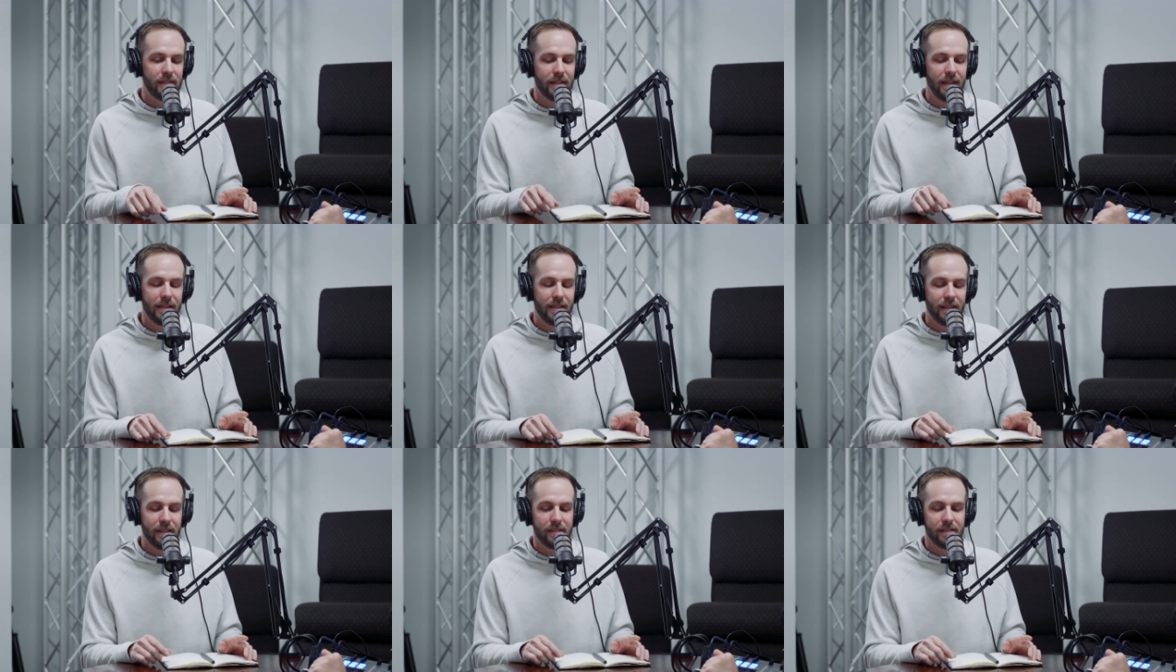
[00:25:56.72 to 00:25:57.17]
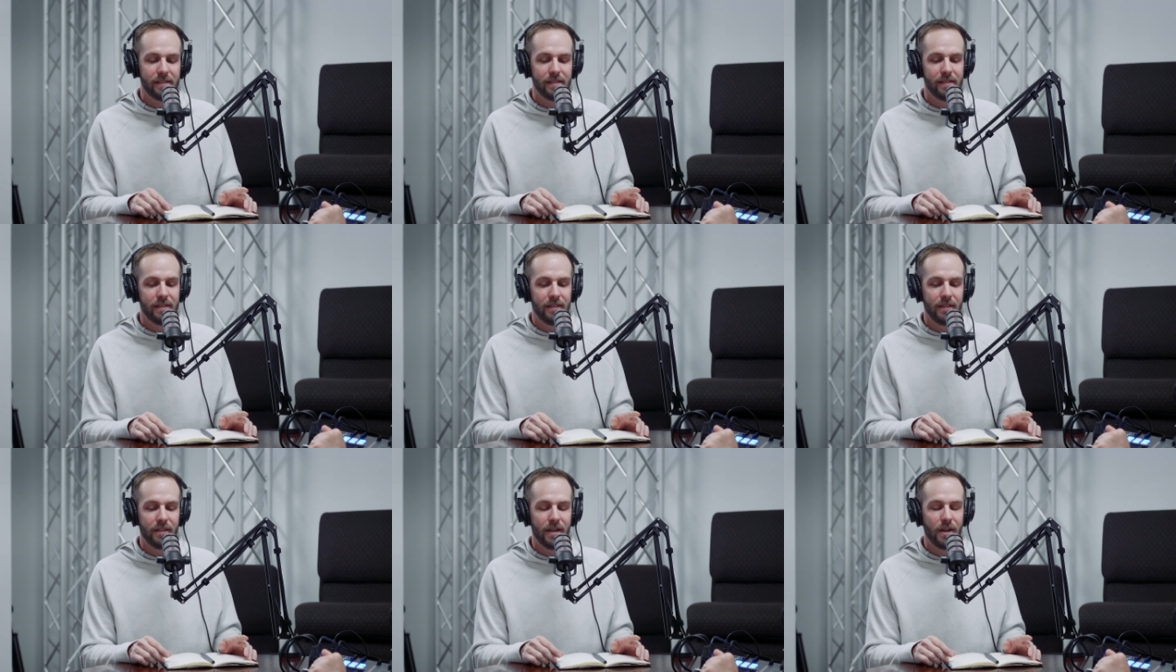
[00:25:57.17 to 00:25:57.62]
at this
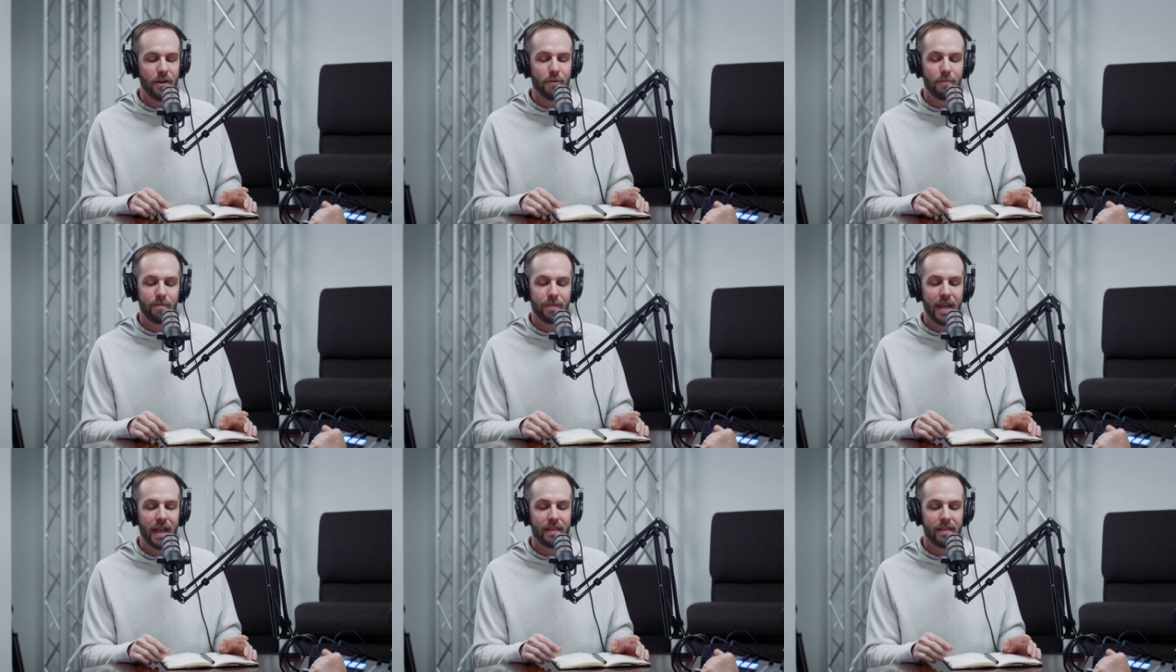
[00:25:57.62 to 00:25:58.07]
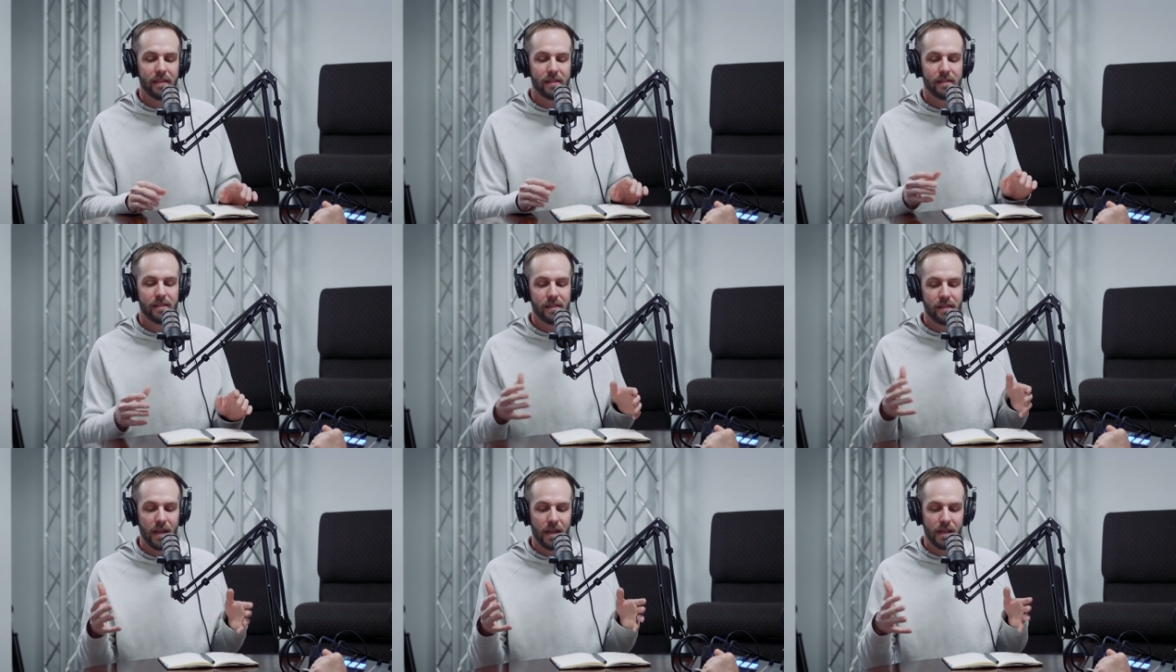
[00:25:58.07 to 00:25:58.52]
you know at
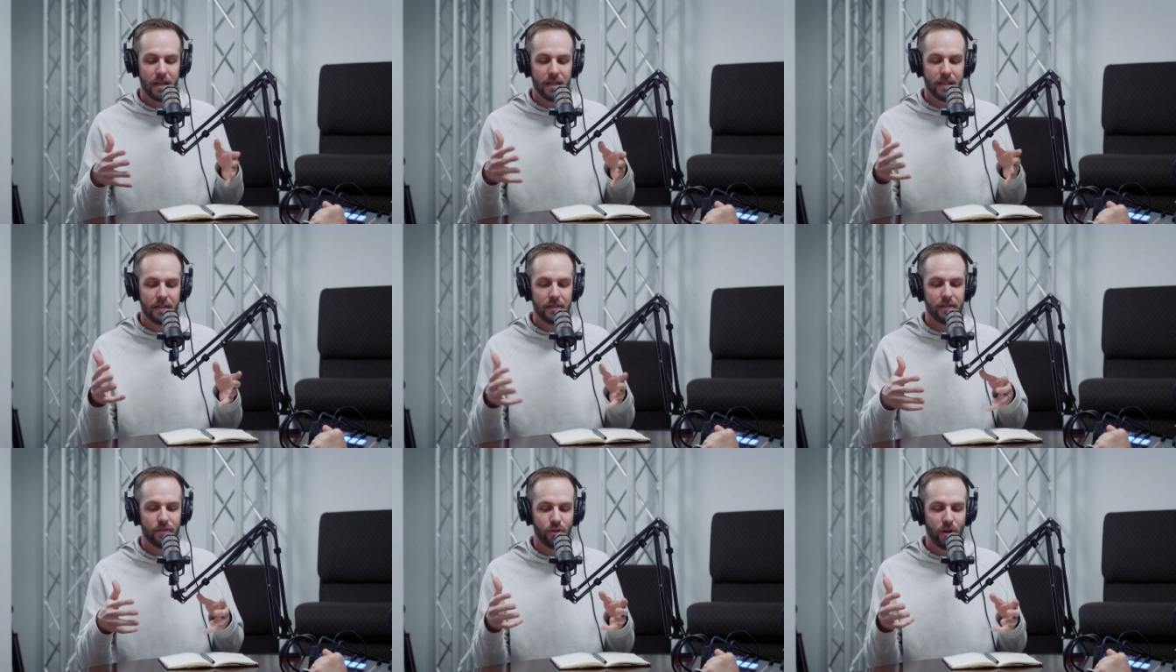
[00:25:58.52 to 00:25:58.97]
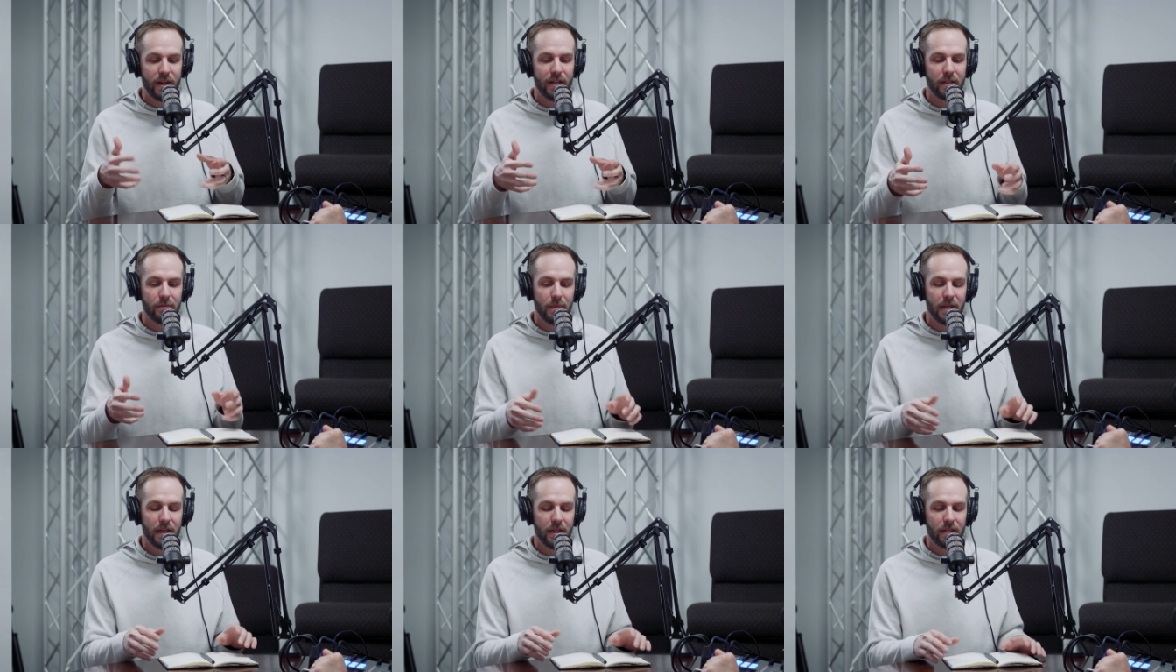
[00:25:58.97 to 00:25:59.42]
this uh,
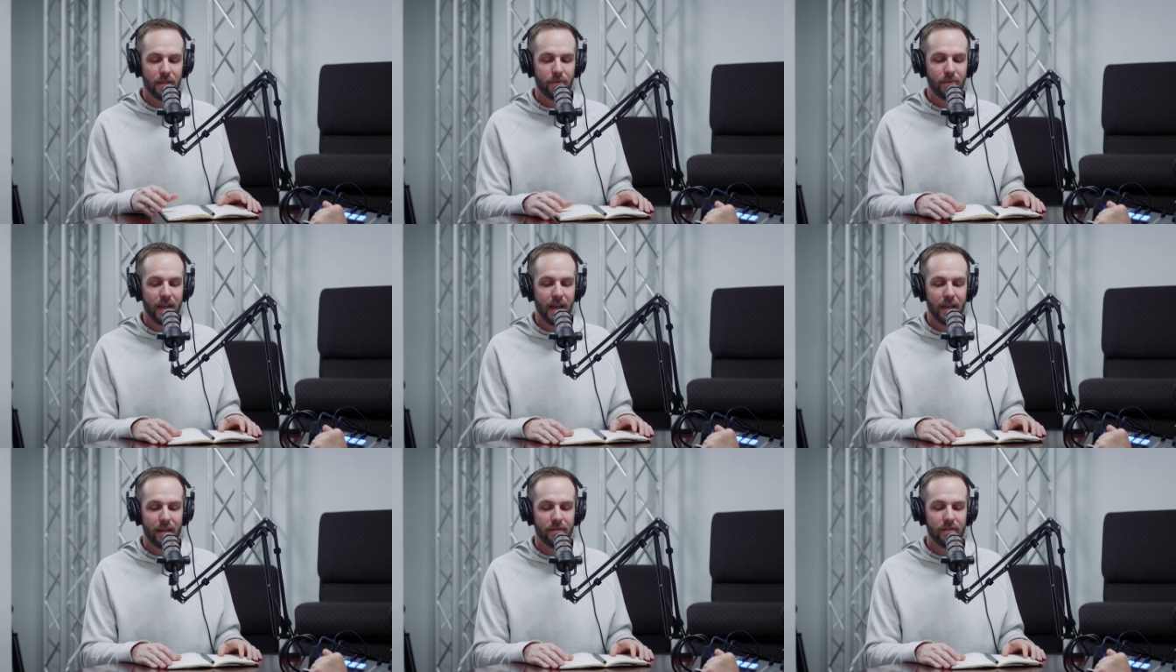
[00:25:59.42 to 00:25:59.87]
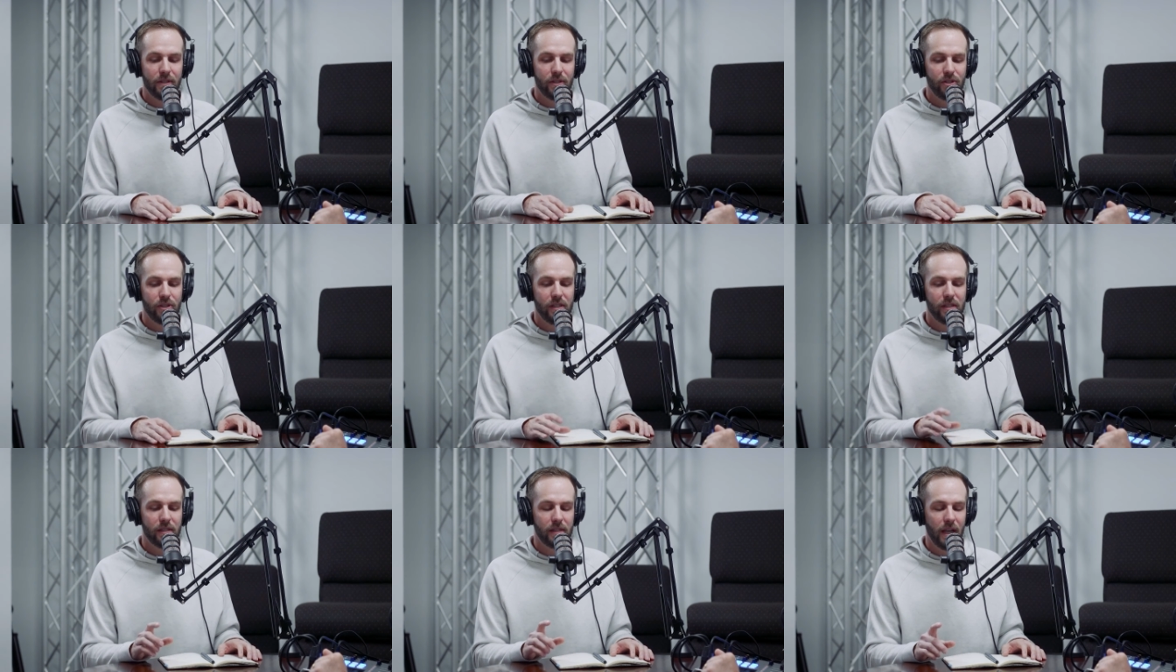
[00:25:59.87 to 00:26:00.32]
training meeting that we had,
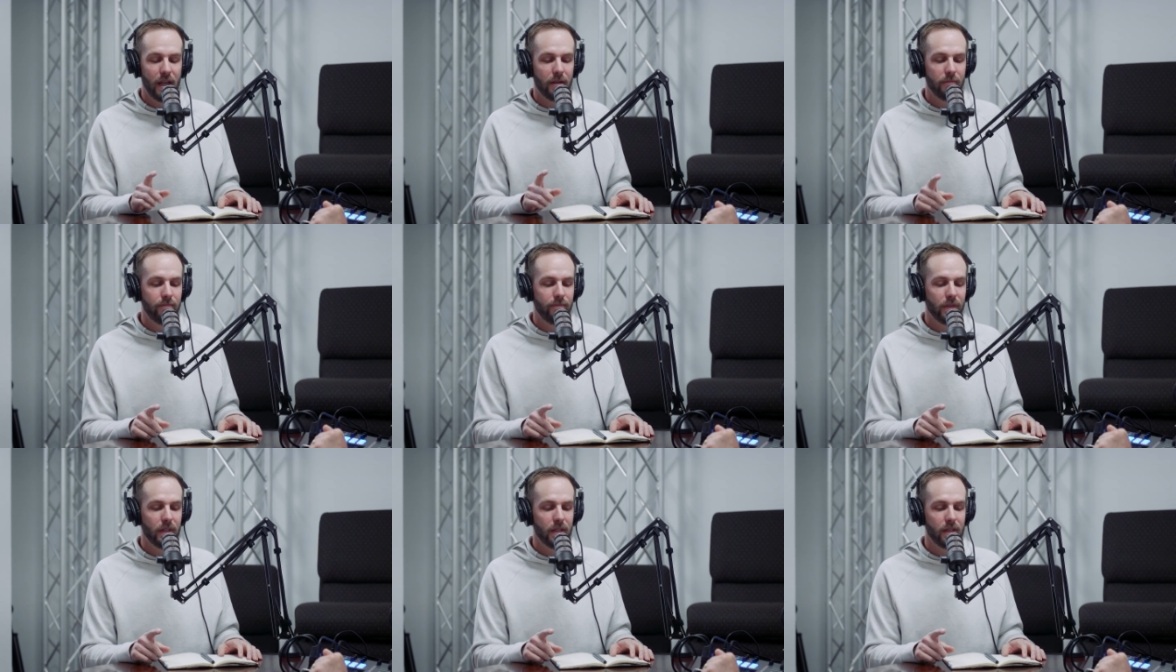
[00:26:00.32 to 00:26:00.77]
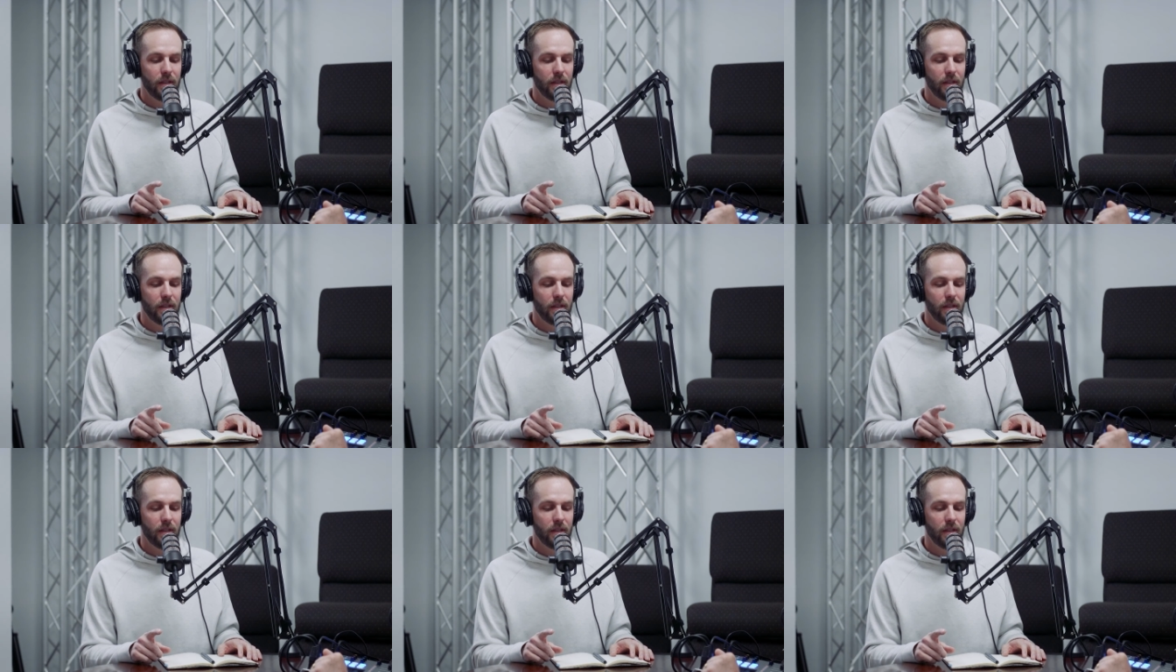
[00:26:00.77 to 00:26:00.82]
she said,